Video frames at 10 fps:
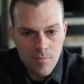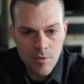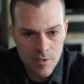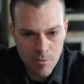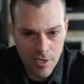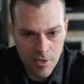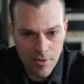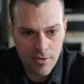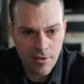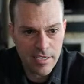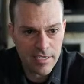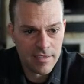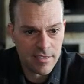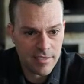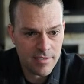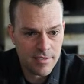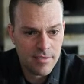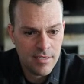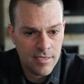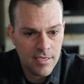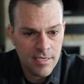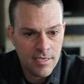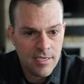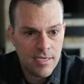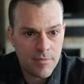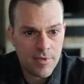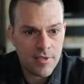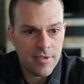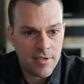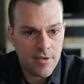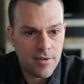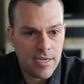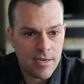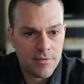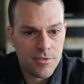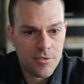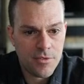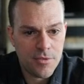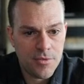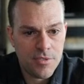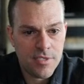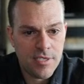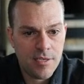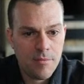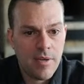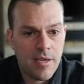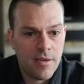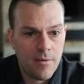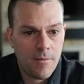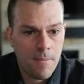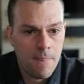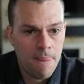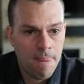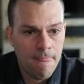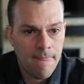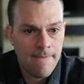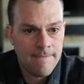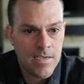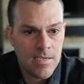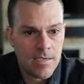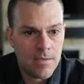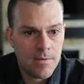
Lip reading: So I'm going to click on any of these. I'm going to then go down to send mail. Oh,